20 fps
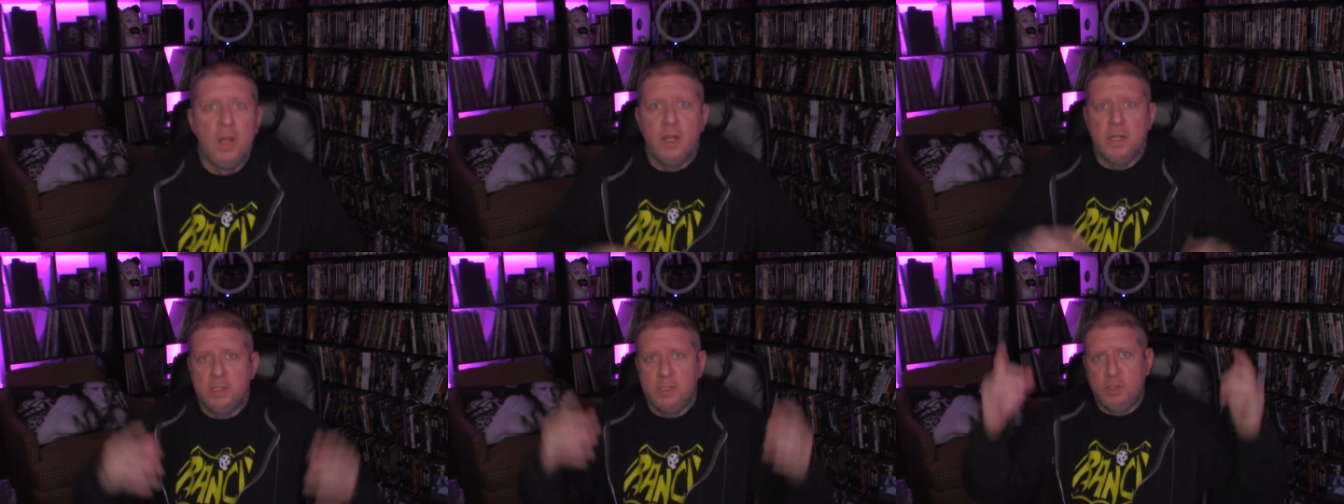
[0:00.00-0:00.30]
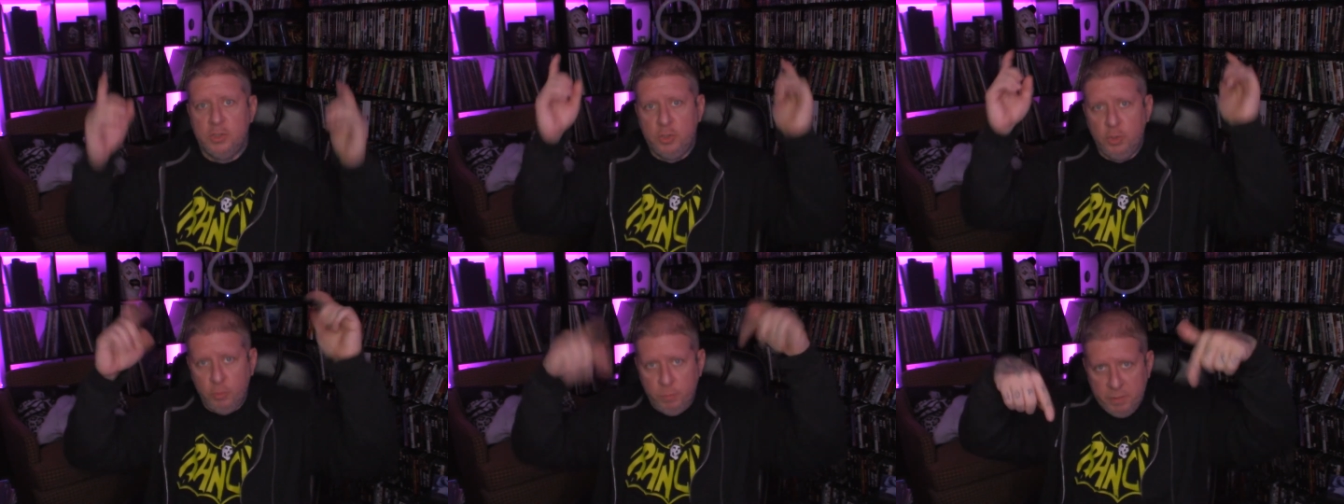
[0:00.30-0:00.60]

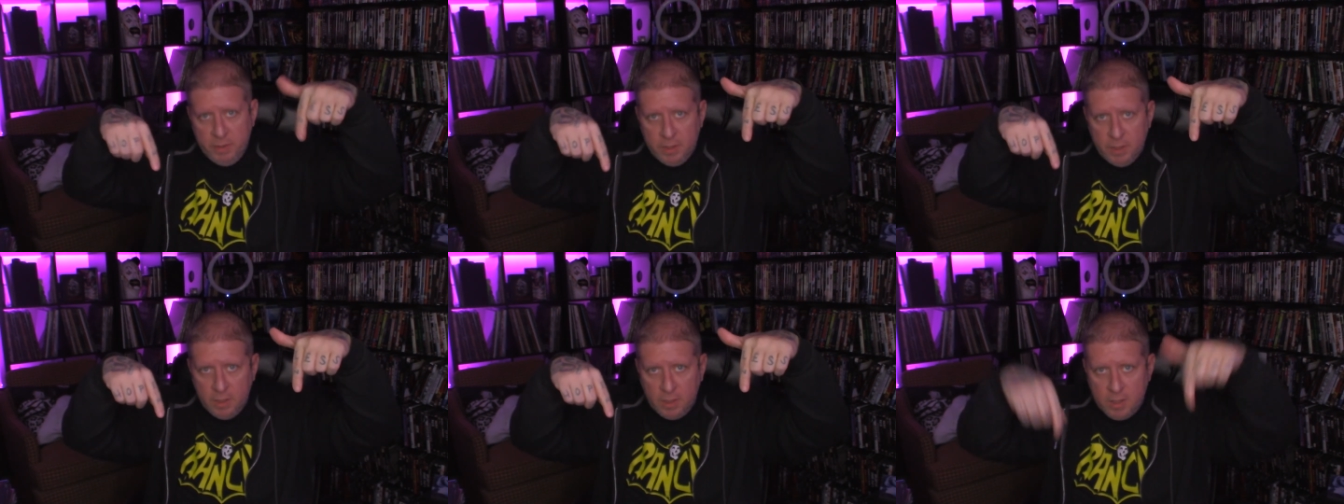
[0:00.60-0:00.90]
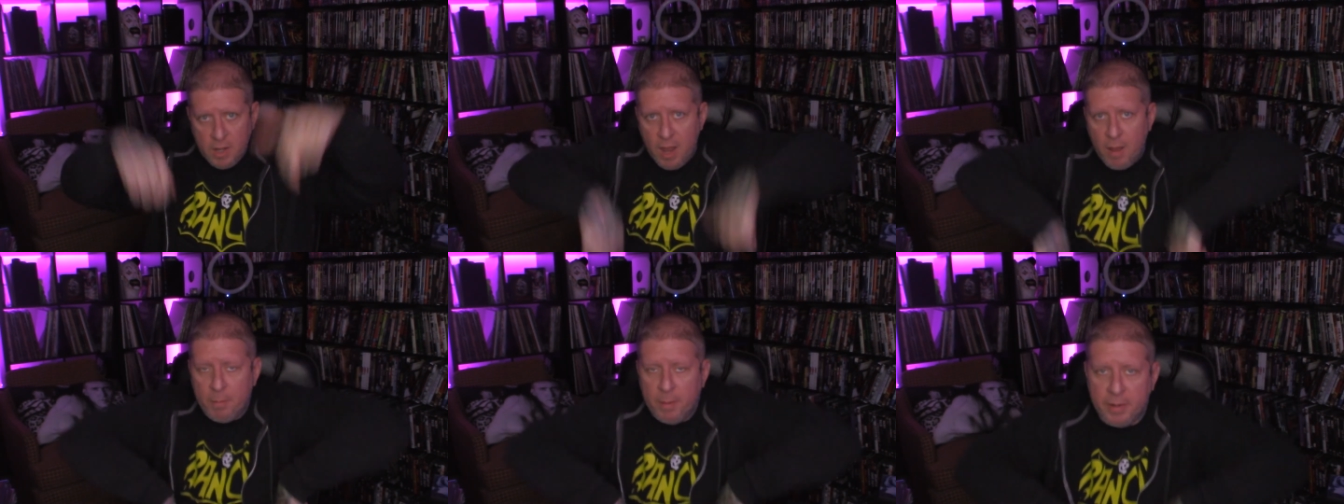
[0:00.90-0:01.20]
shoot me a
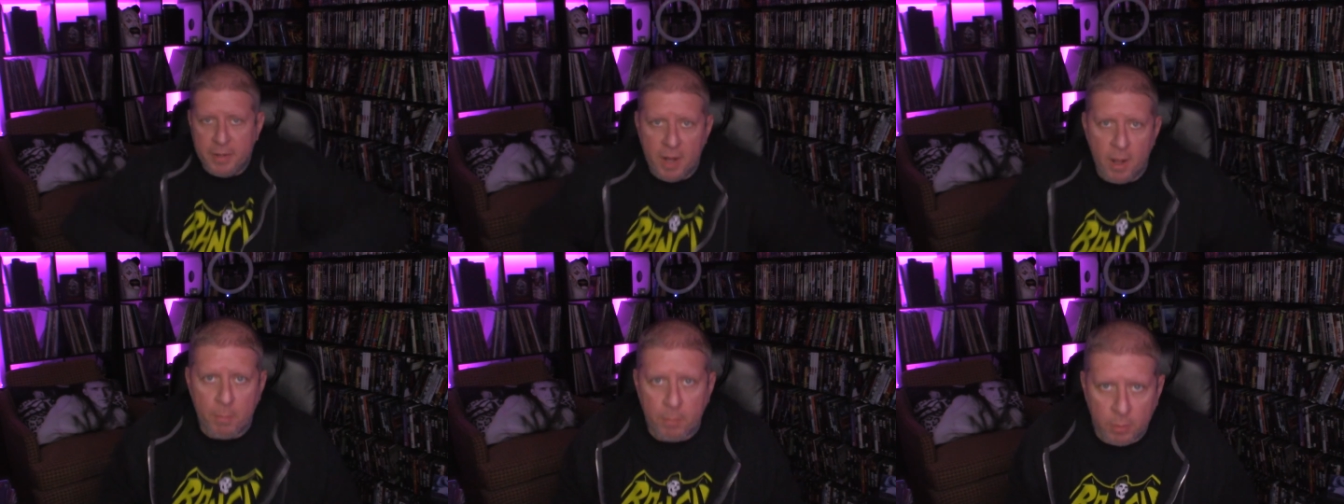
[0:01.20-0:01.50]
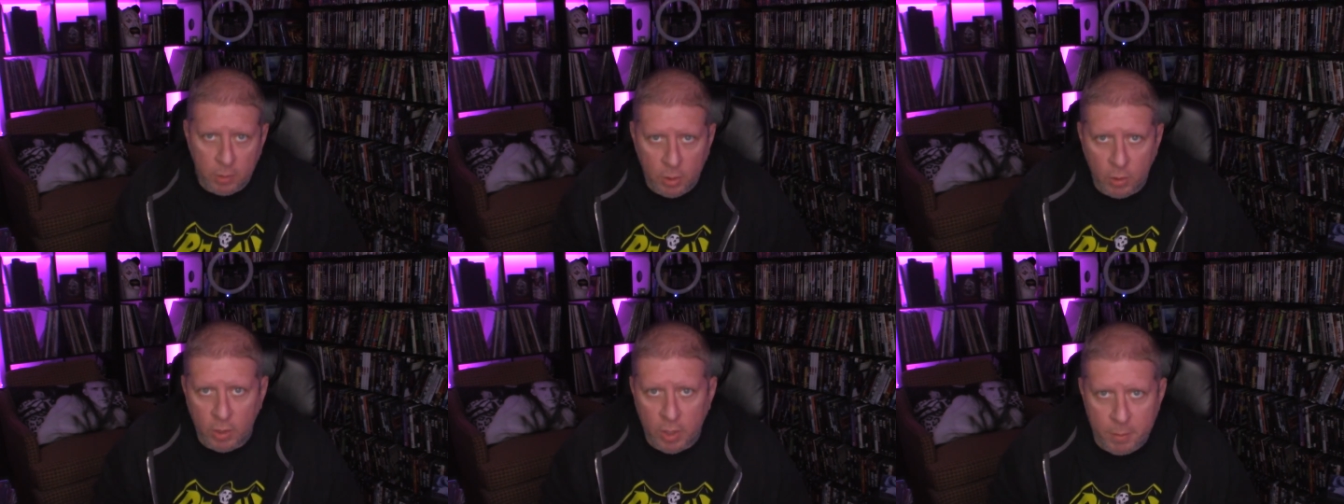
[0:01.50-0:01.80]
comment down
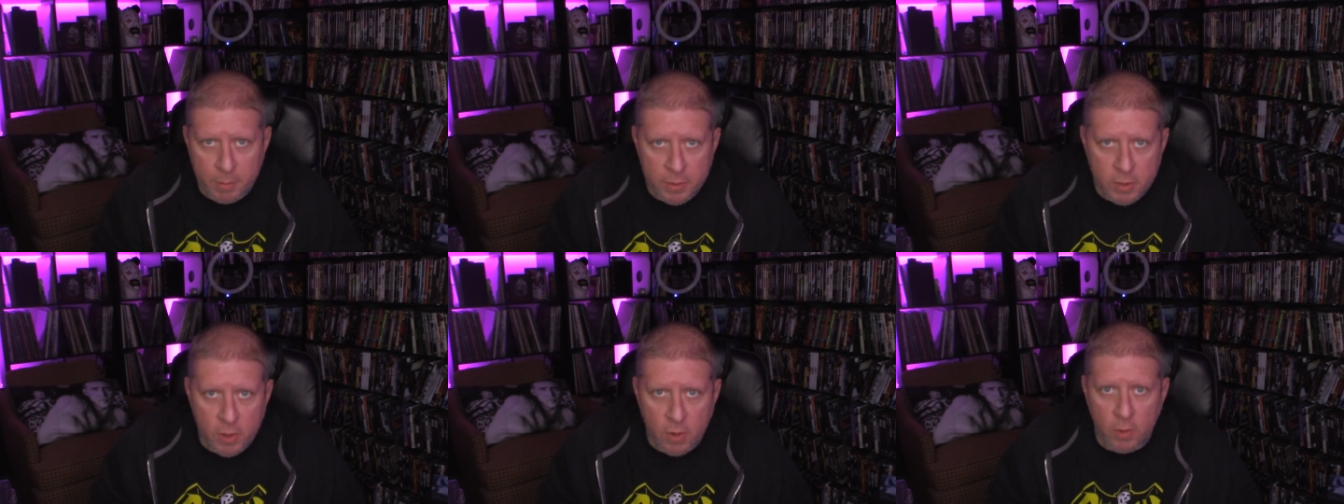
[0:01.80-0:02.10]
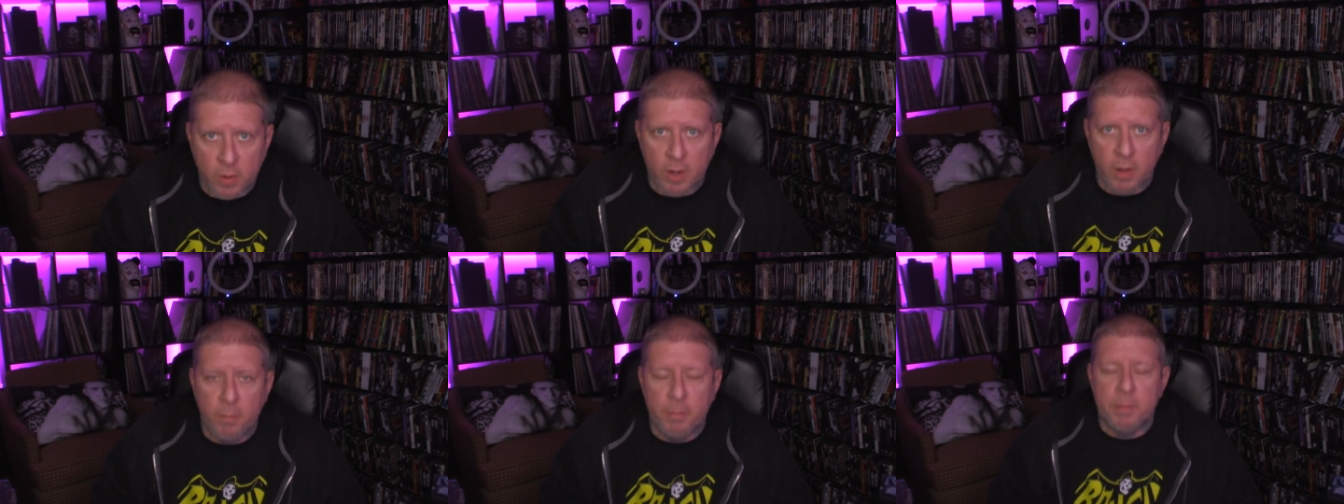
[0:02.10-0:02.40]
below and let me know,
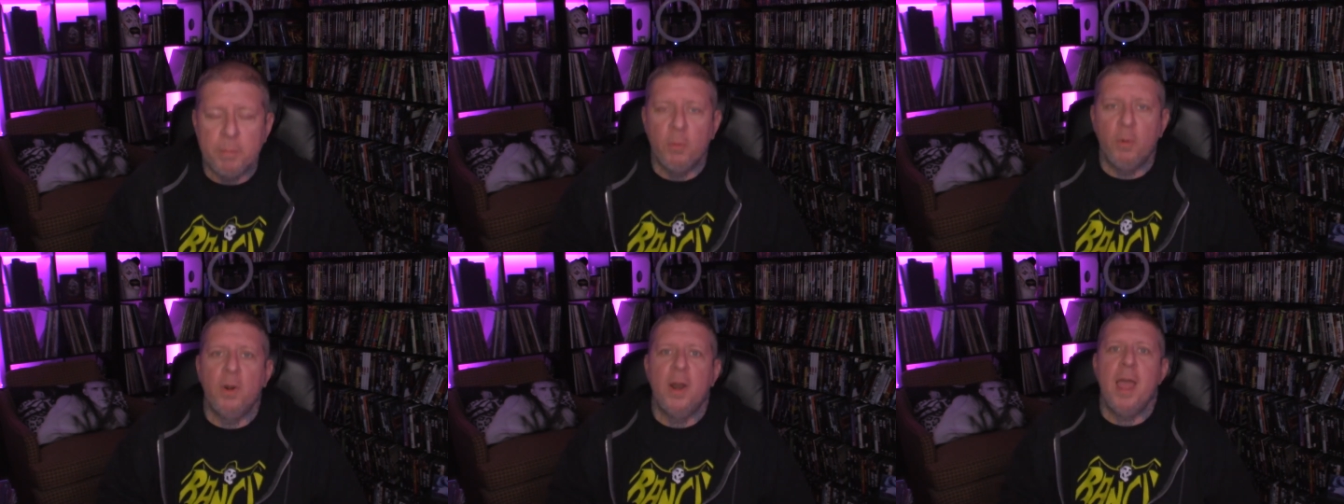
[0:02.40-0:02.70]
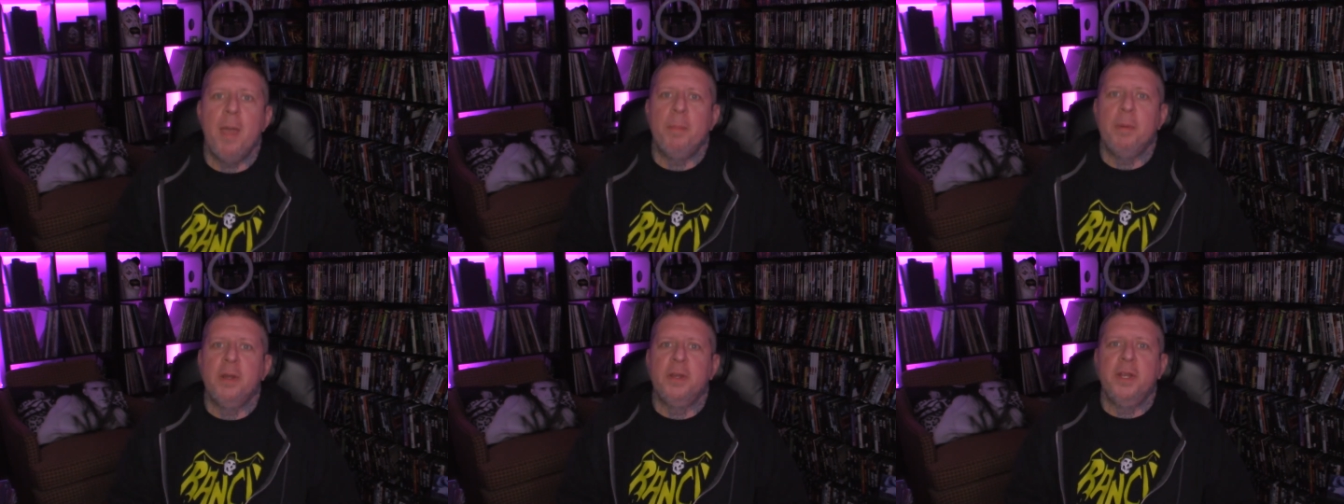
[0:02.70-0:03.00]
and I'll be more than
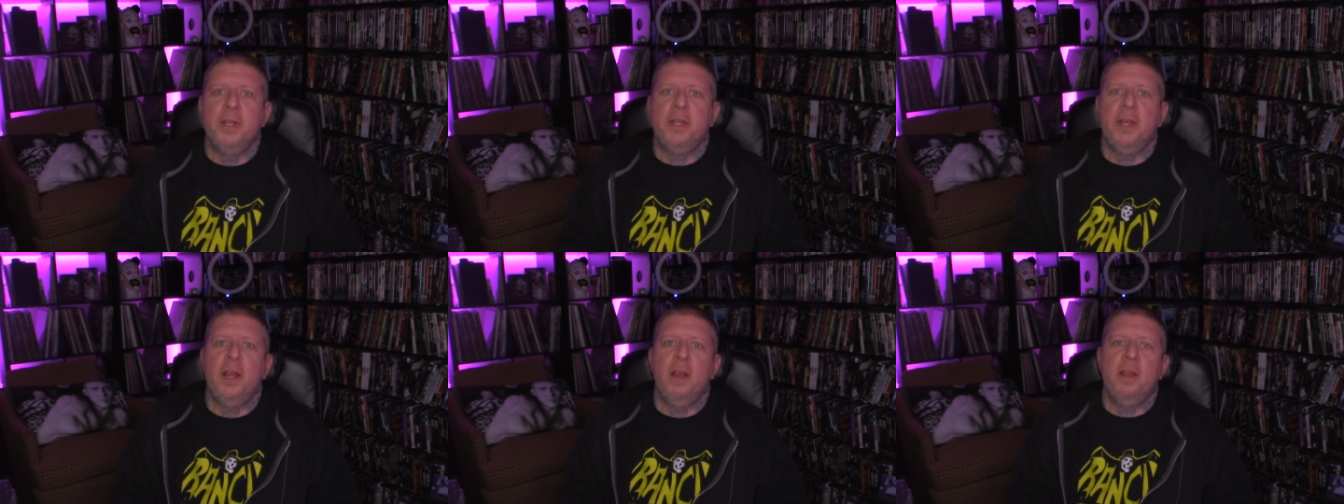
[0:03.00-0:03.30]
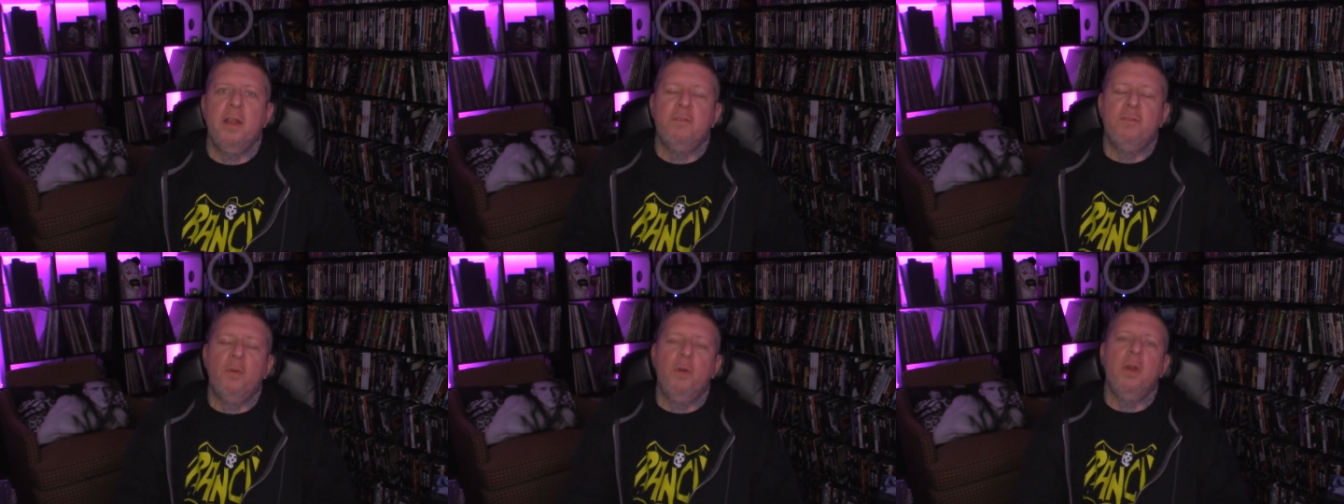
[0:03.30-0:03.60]
happy to take care of
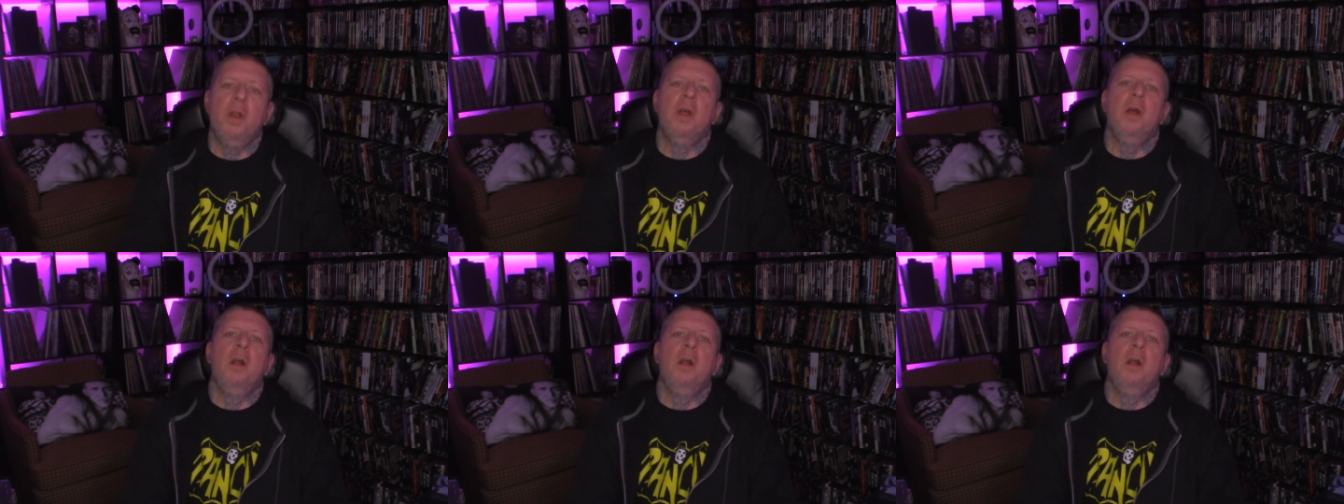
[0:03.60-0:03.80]
that for you.